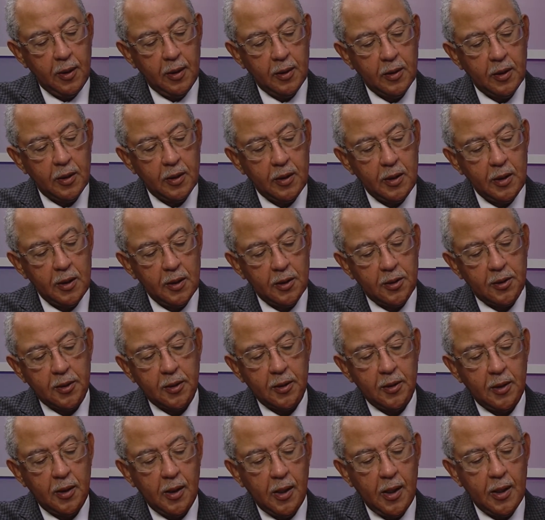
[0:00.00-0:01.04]
the disc,
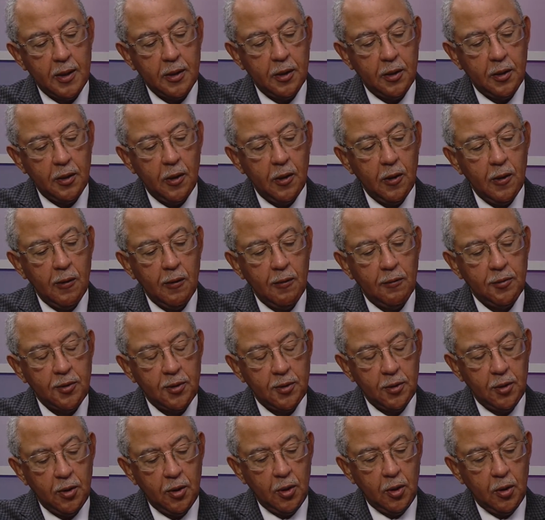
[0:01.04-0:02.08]
and the nerves,
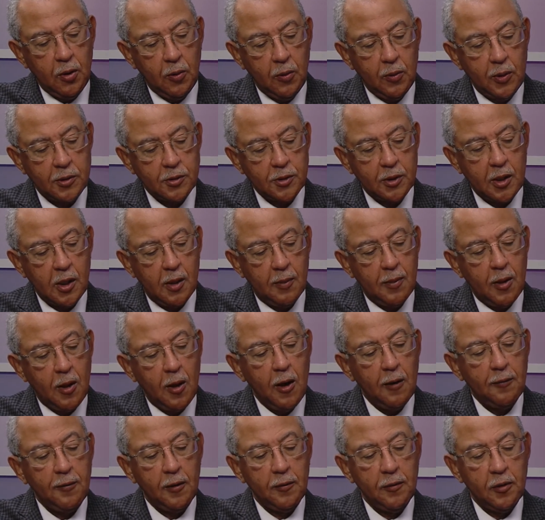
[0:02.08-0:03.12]
which come
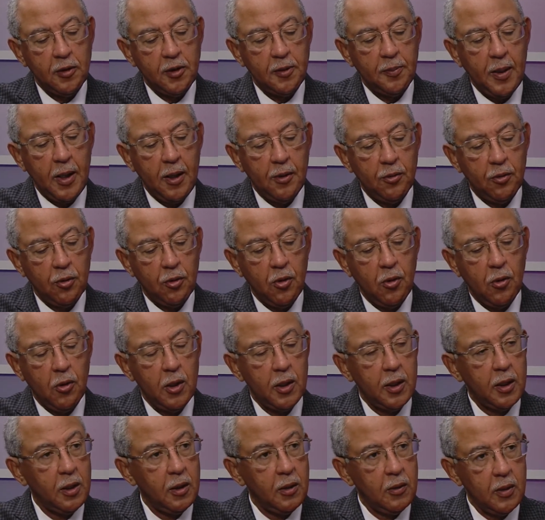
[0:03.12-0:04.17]
off of the spinal
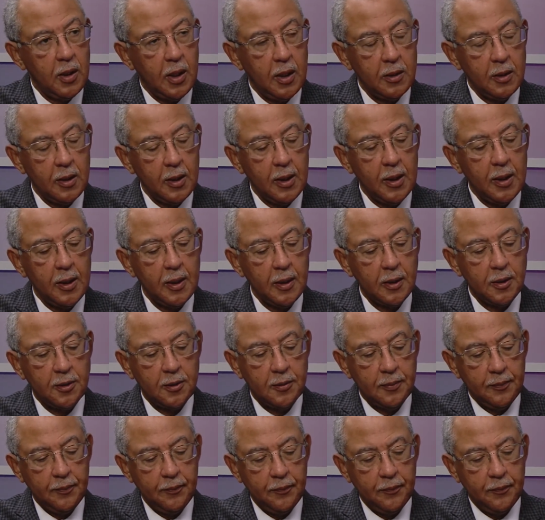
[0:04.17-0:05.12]
cord and go down the legs.